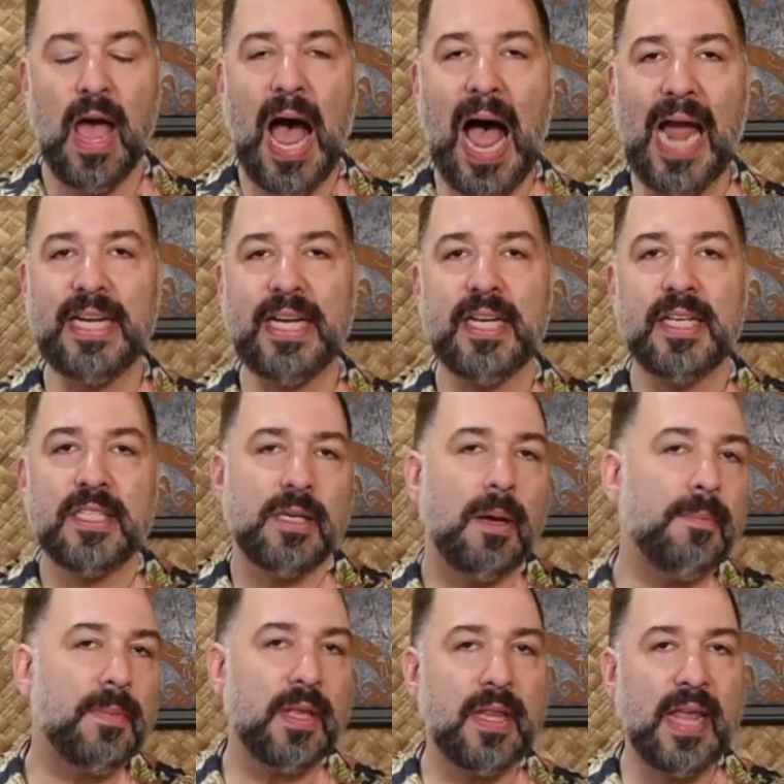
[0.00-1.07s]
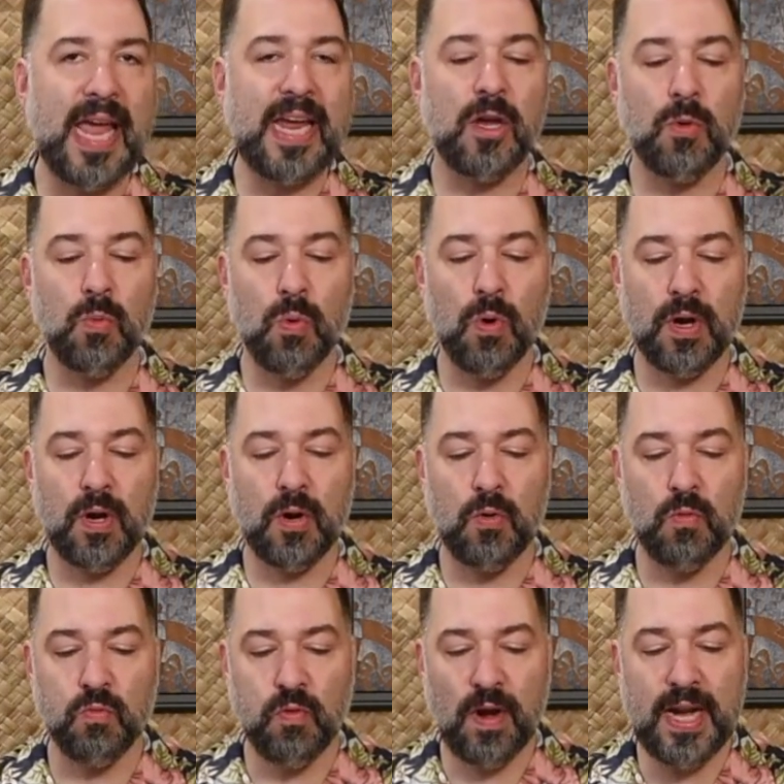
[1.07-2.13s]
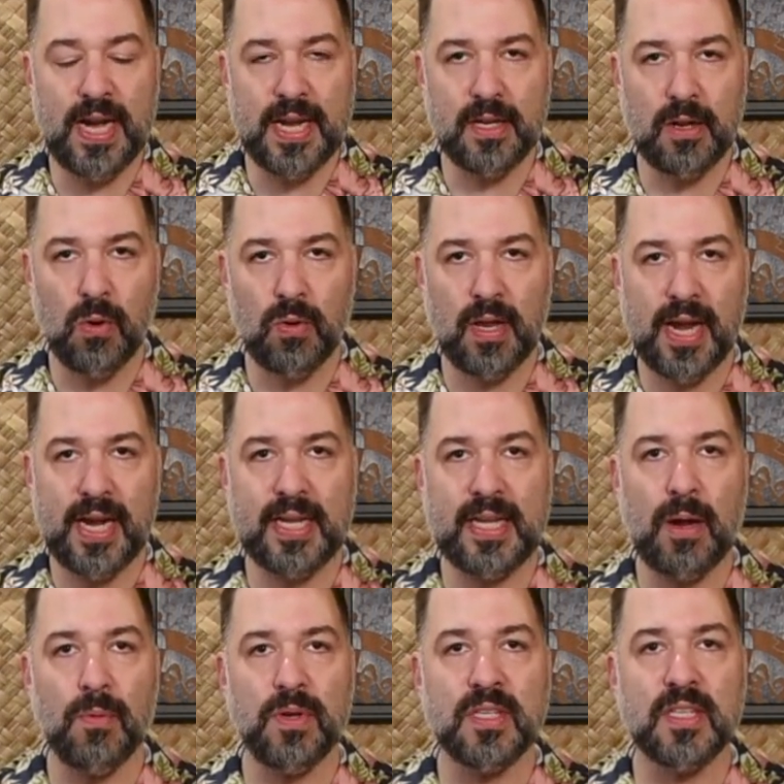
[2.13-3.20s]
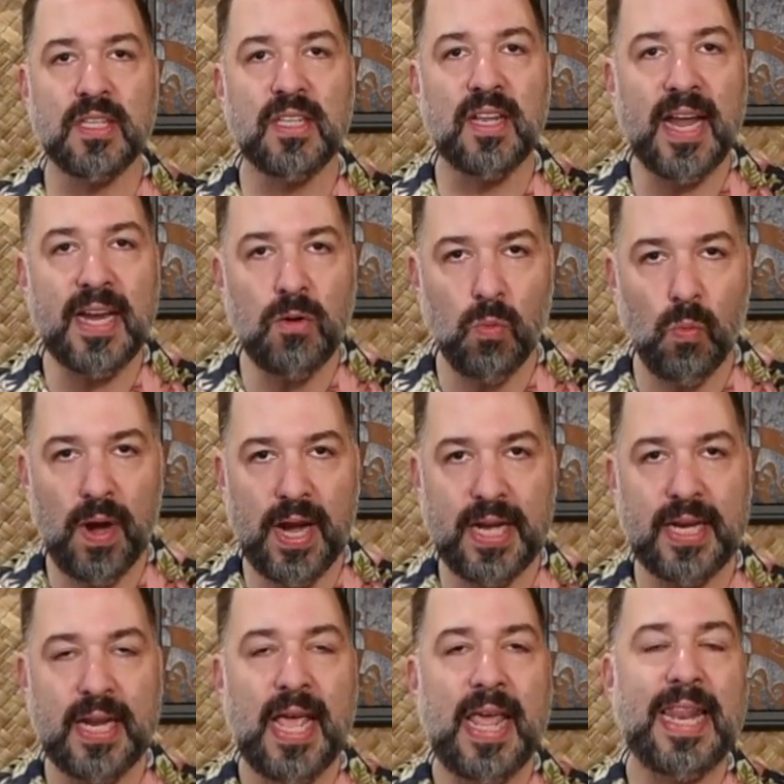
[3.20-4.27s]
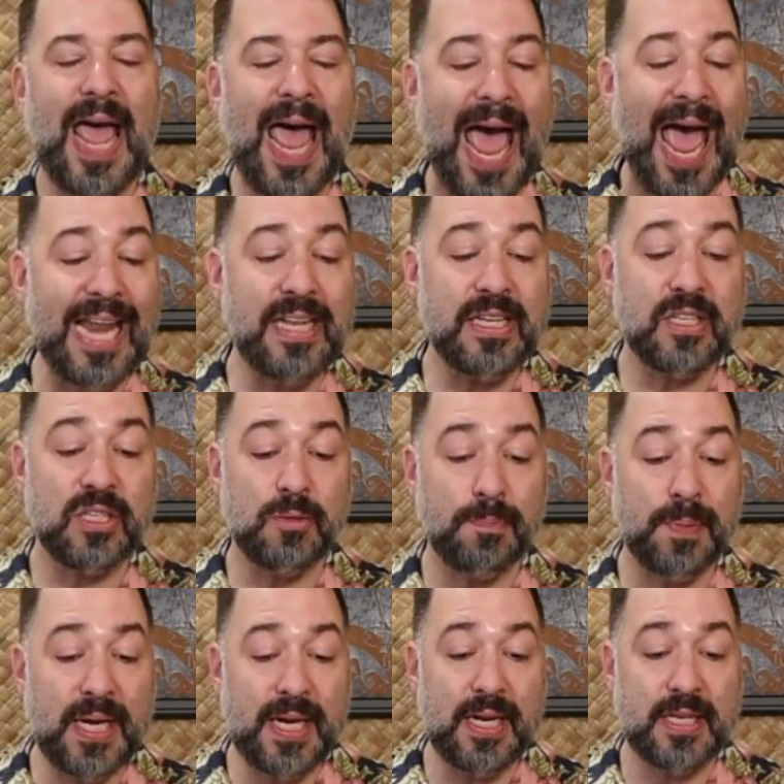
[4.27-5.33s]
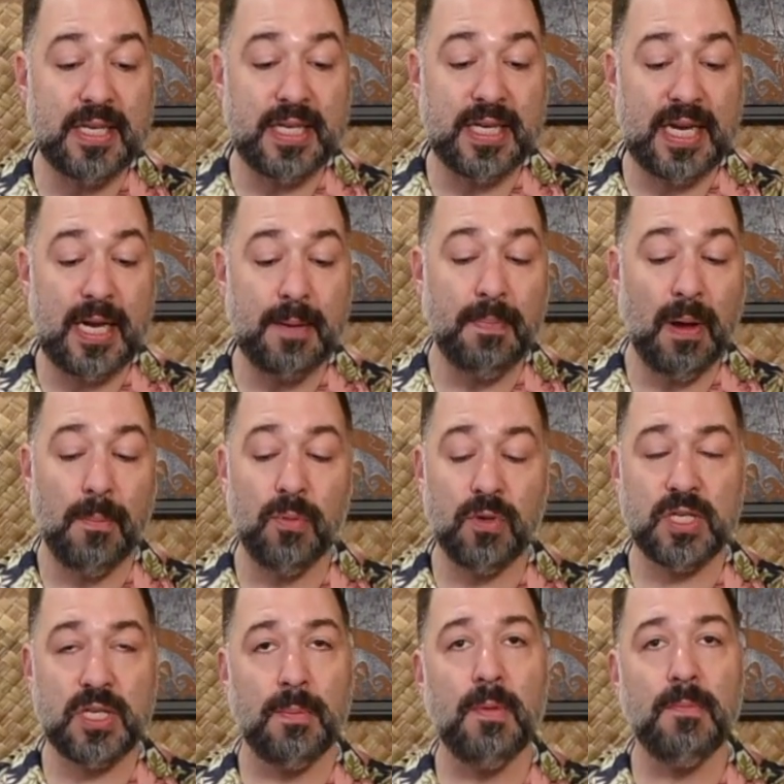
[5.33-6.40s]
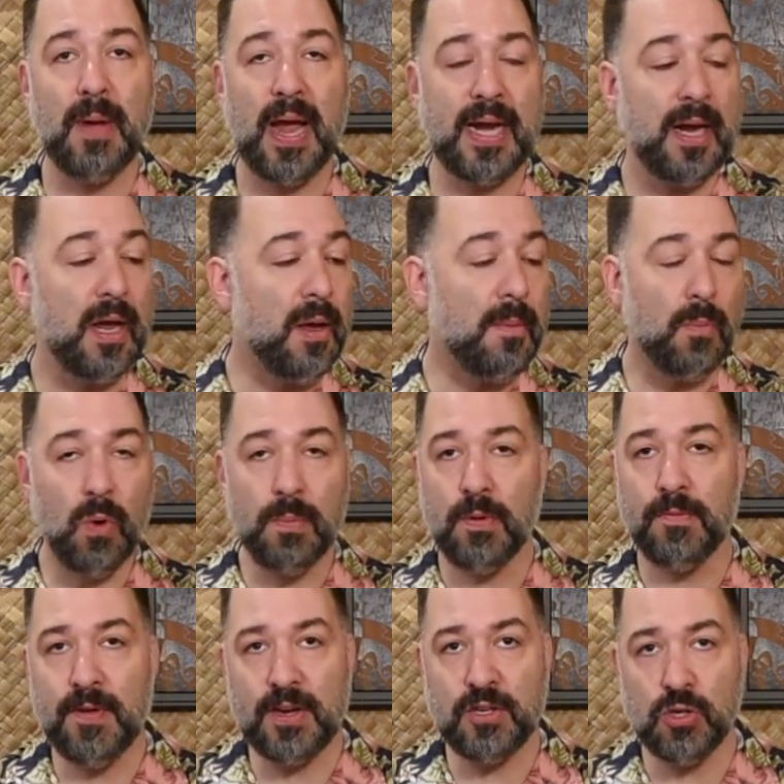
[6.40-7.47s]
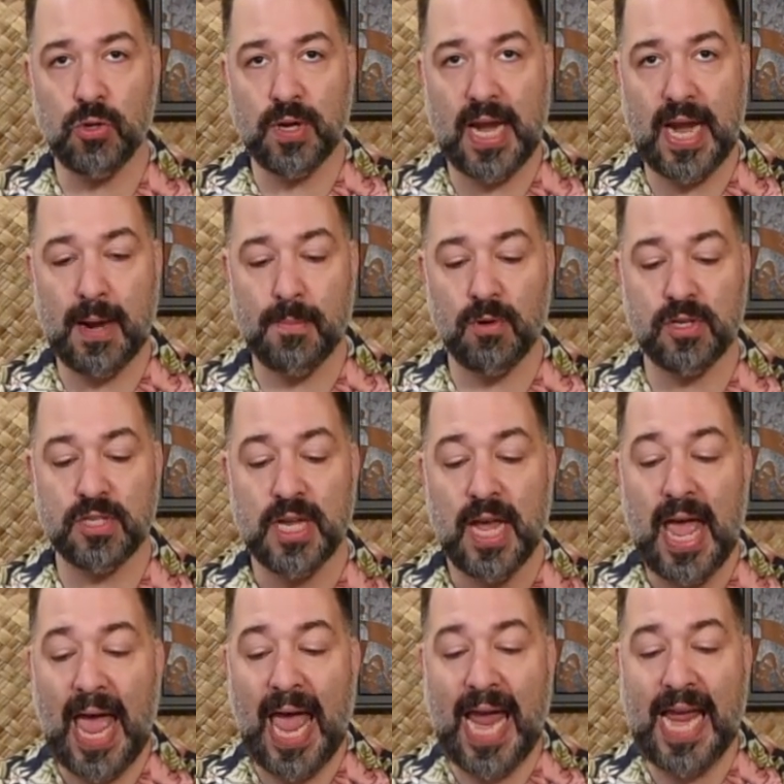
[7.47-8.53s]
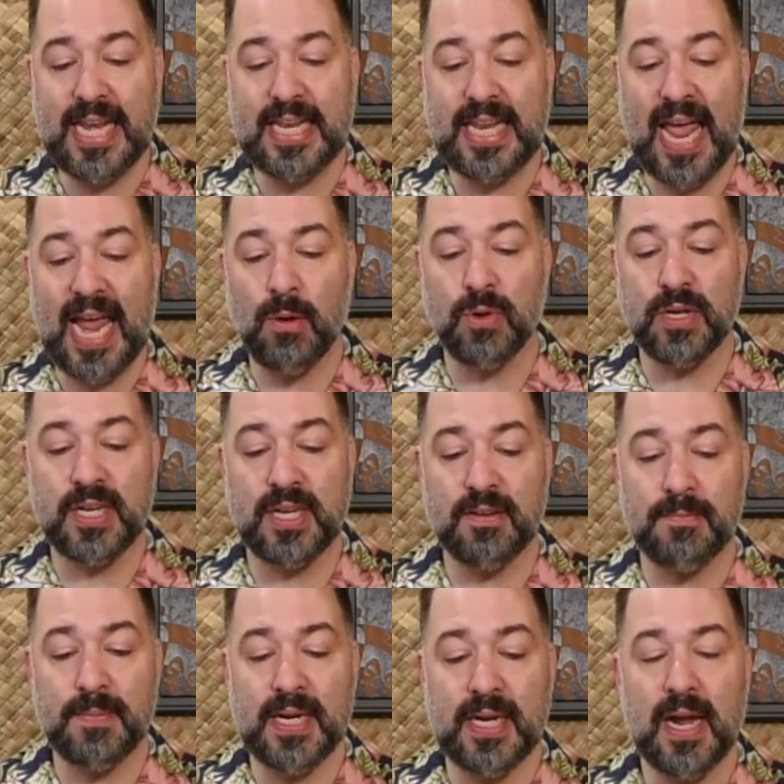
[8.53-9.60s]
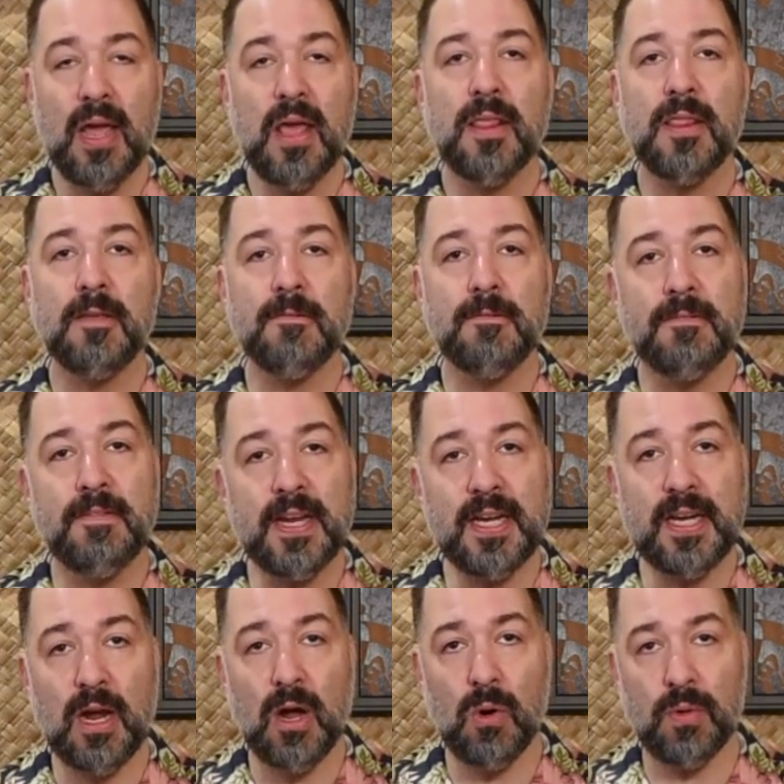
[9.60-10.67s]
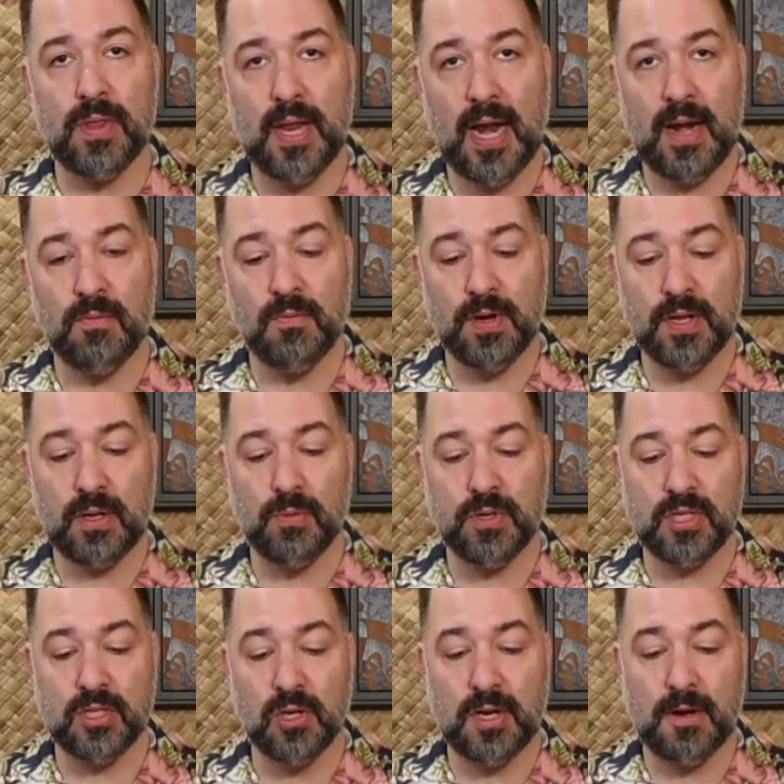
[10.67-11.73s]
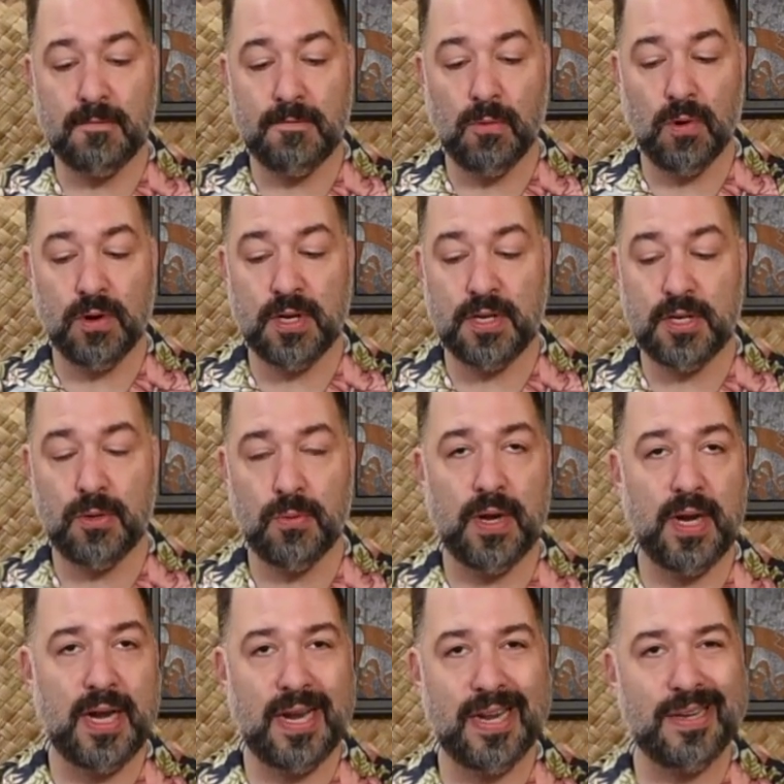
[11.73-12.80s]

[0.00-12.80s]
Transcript: I needed something that could work great in low light, that was lightweight, that had the speed to keep up with some of my more professional cameras, and that would give me the video that I really was looking for to do